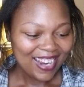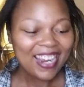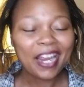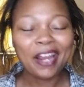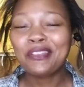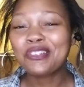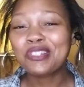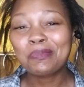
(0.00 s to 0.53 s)

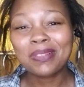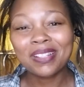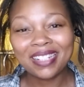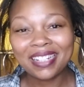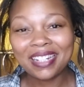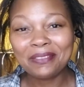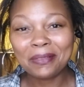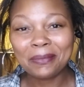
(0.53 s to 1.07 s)
and there's plenty
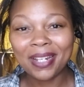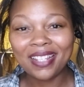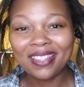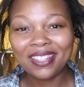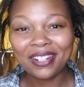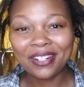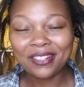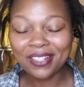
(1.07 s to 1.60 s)
of them out
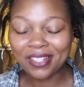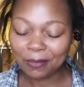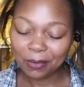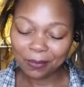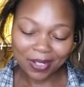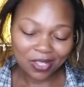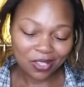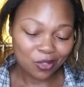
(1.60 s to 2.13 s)
there. Some of
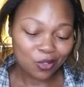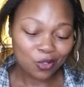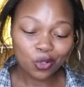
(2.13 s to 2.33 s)
my sisters